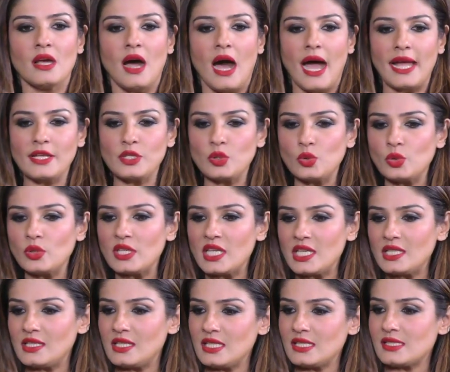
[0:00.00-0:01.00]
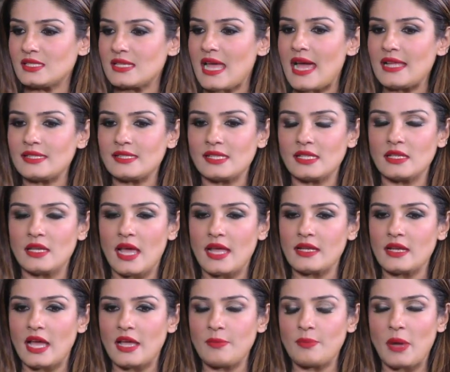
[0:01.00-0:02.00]
I do read these stats and
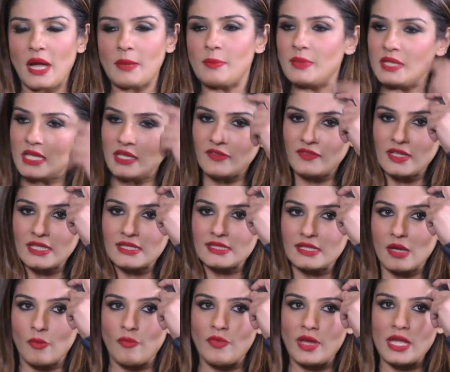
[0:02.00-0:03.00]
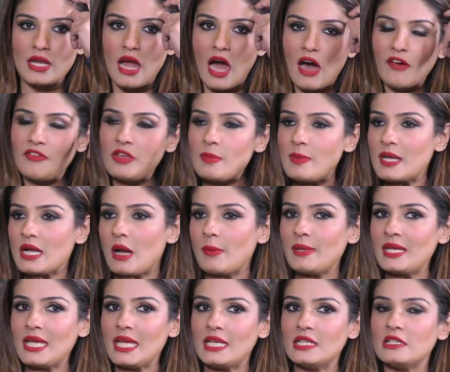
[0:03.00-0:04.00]
I believe that somewhere, are we
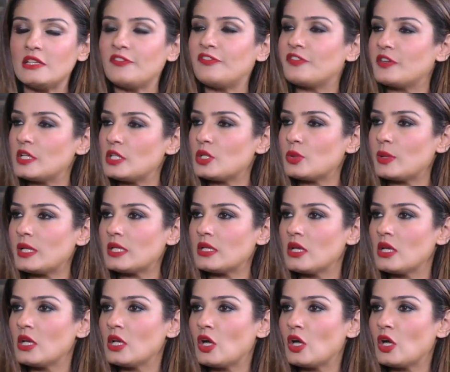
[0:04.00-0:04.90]
becoming indifferent to it